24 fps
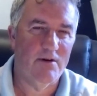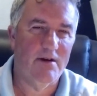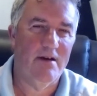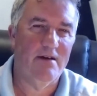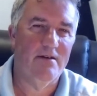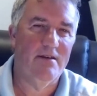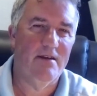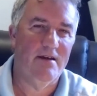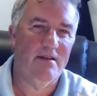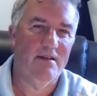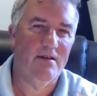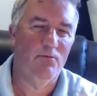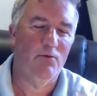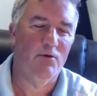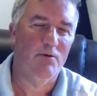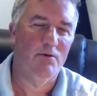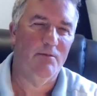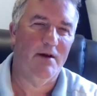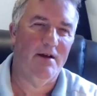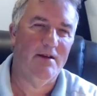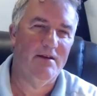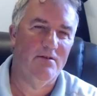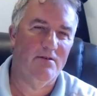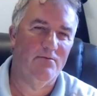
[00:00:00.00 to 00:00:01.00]
Now,
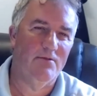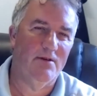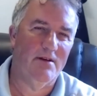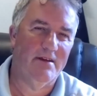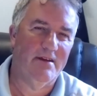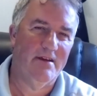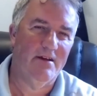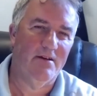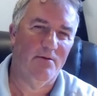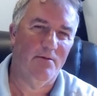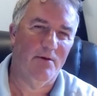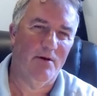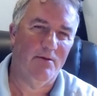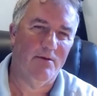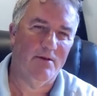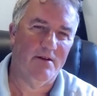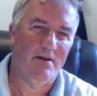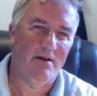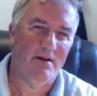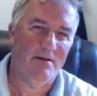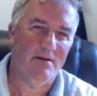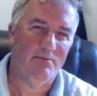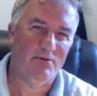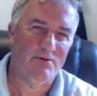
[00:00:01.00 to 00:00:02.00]
I don't really care about
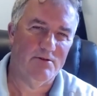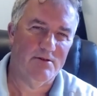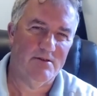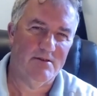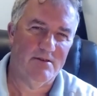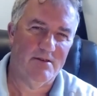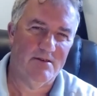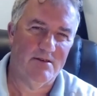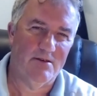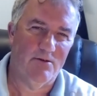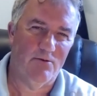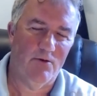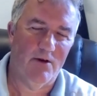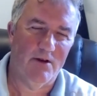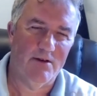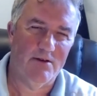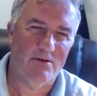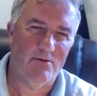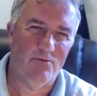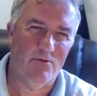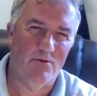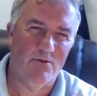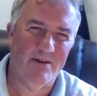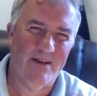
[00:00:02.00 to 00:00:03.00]
whether hypotheses are right
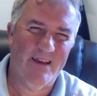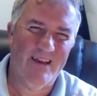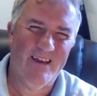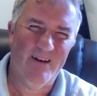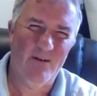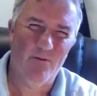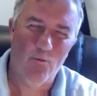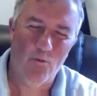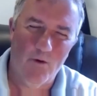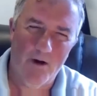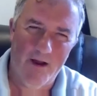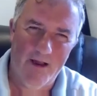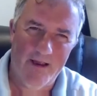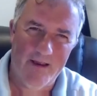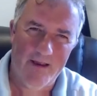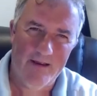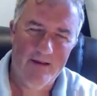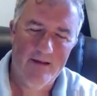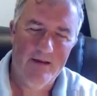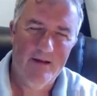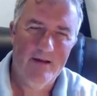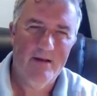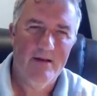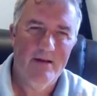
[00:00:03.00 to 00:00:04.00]
or wrong in a way
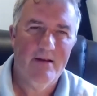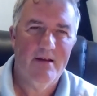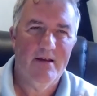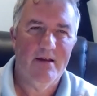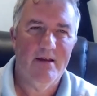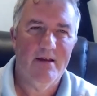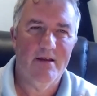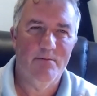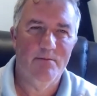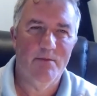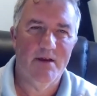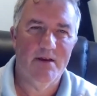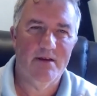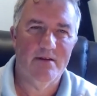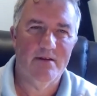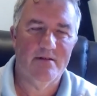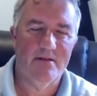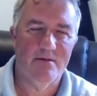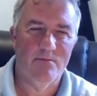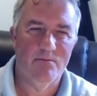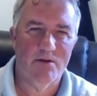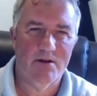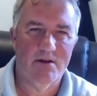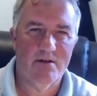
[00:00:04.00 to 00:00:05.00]
in
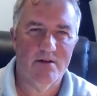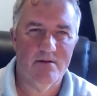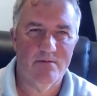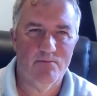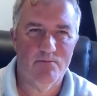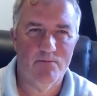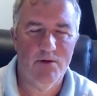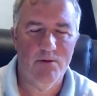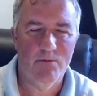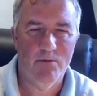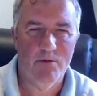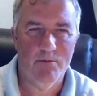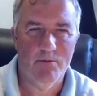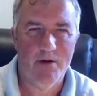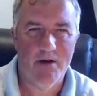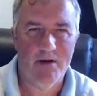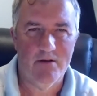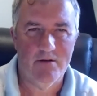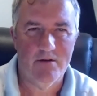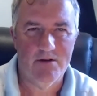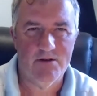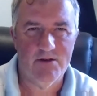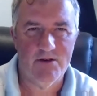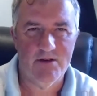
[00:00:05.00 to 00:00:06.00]
medicine, because human
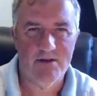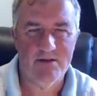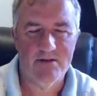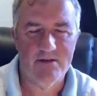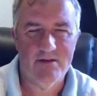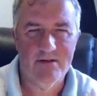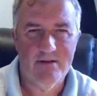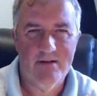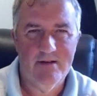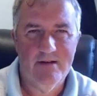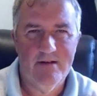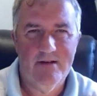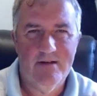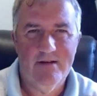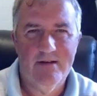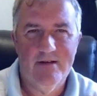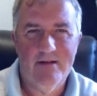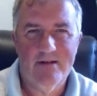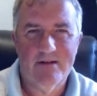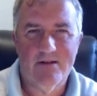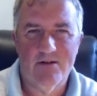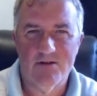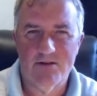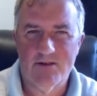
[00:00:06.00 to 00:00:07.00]
biology has
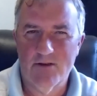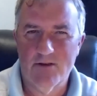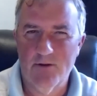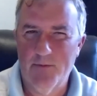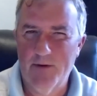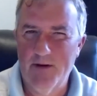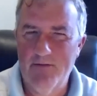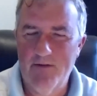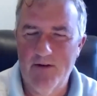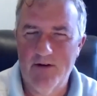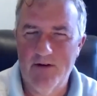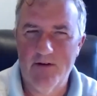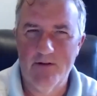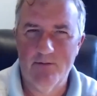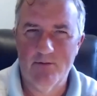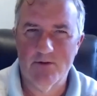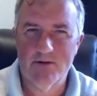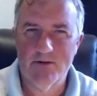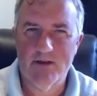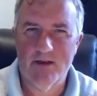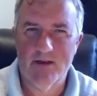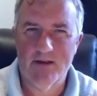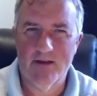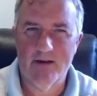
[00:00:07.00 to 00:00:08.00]
got so many
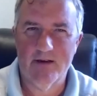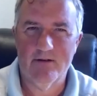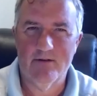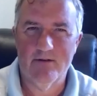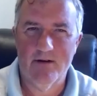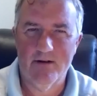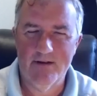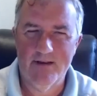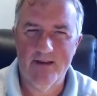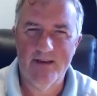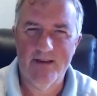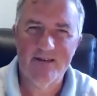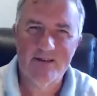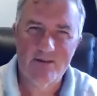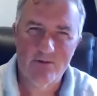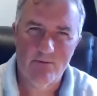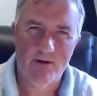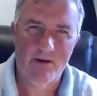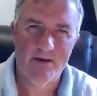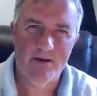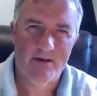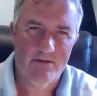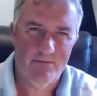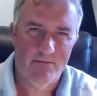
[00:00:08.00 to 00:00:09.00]
variables kicking around. It is
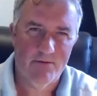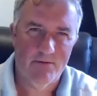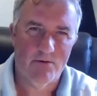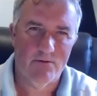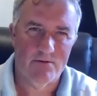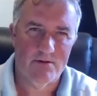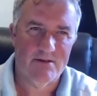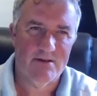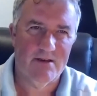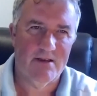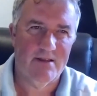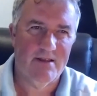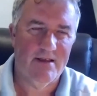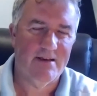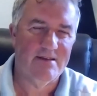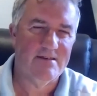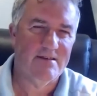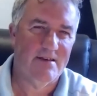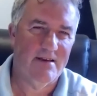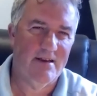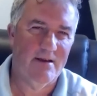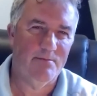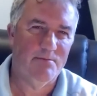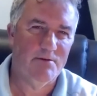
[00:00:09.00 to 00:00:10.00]
quite difficult to say
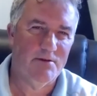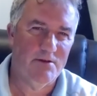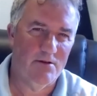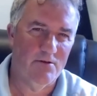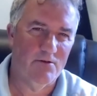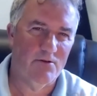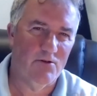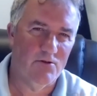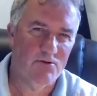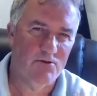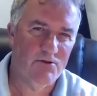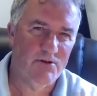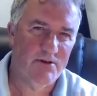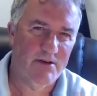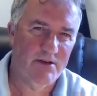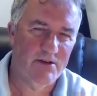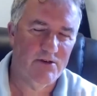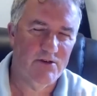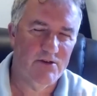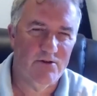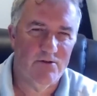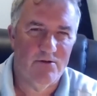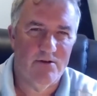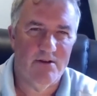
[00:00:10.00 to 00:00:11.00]
that's an absolute
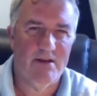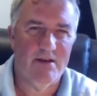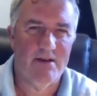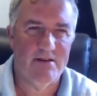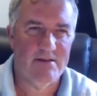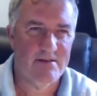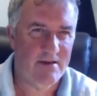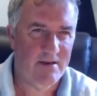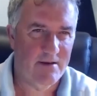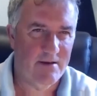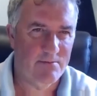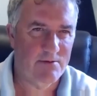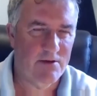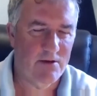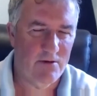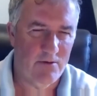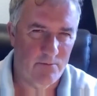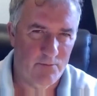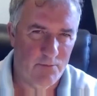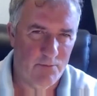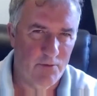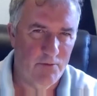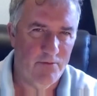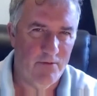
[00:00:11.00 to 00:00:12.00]
contradiction or that's an
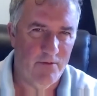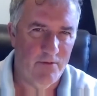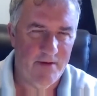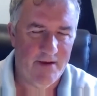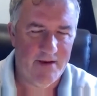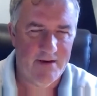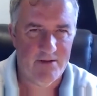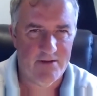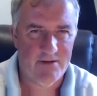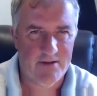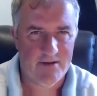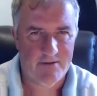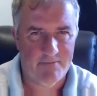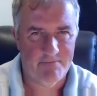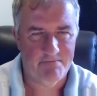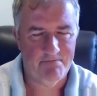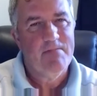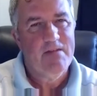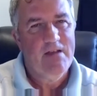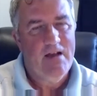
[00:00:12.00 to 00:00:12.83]
absolute proof of anything.